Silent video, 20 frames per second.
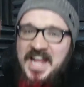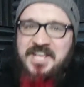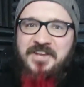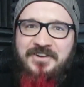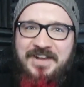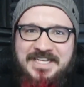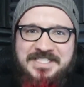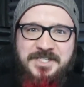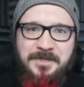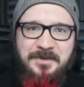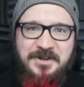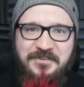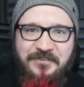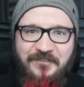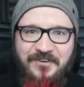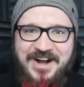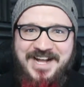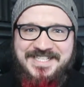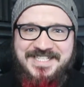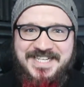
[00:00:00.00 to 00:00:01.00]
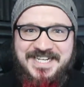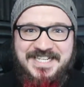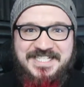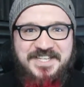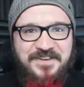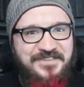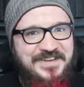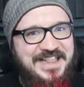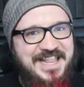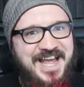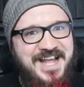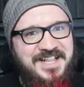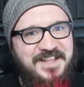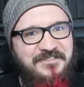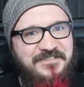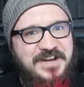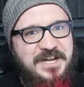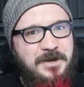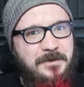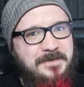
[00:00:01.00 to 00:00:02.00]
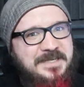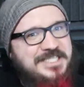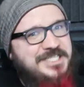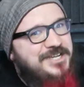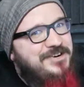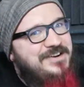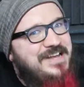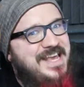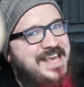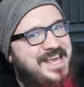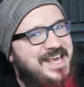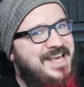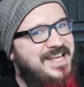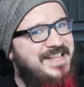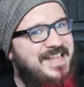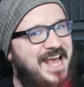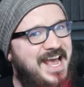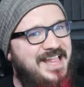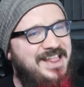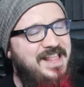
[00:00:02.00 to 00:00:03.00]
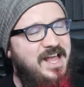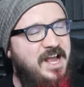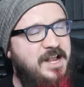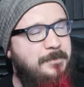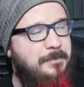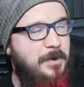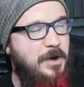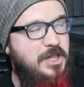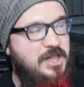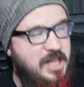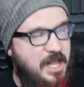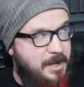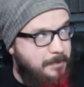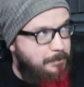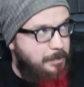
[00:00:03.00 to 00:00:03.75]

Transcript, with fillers: Thank you guys so much for watching this. If you liked the video, be sure to hit that like button